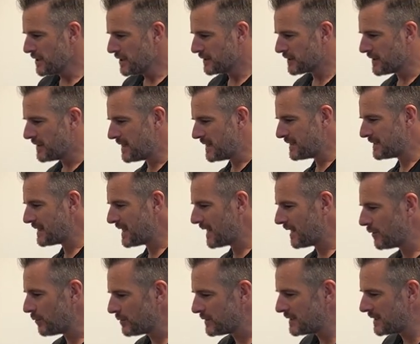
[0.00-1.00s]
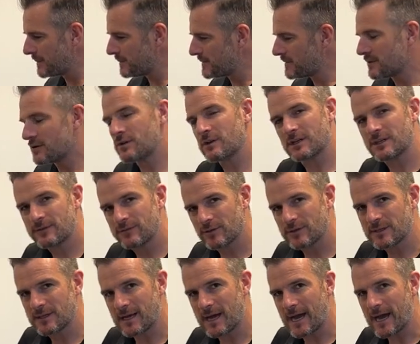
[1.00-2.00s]
So there's our little tips and tricks
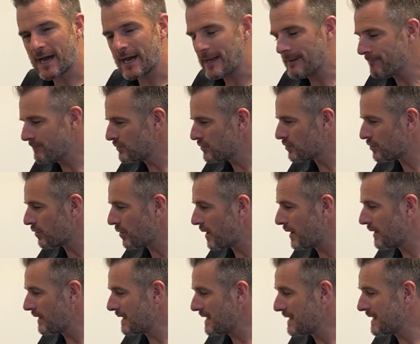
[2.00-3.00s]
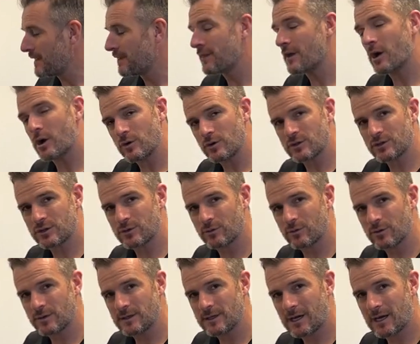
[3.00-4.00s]
for today. Try and get those
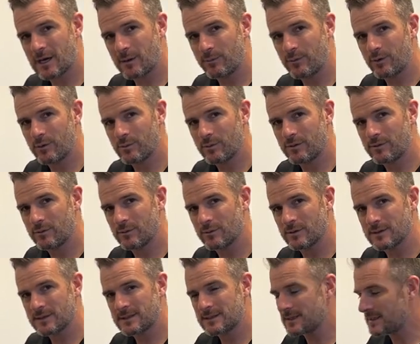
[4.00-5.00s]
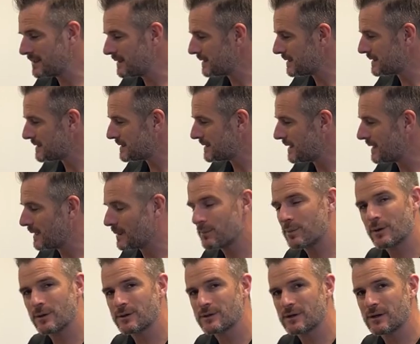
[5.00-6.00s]
sorted to help you with your sitting to standing
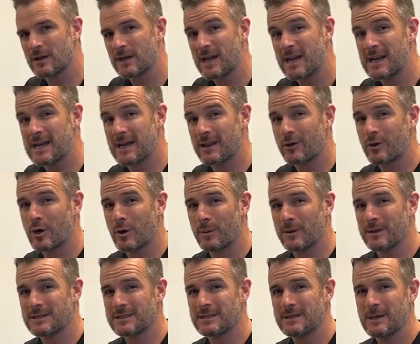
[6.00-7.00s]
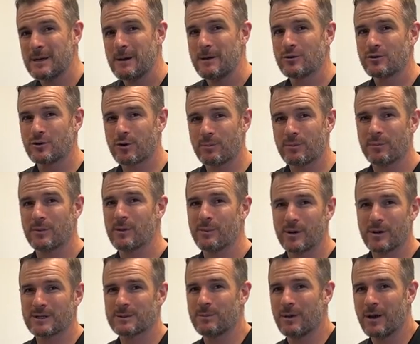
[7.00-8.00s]
posture. Any other comments, drop them in the
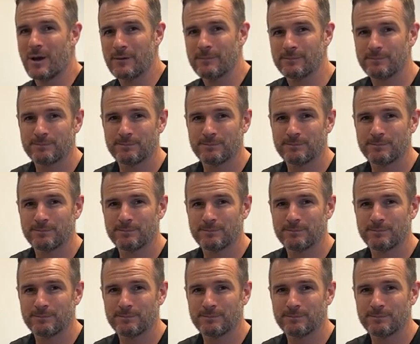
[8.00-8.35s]
box below.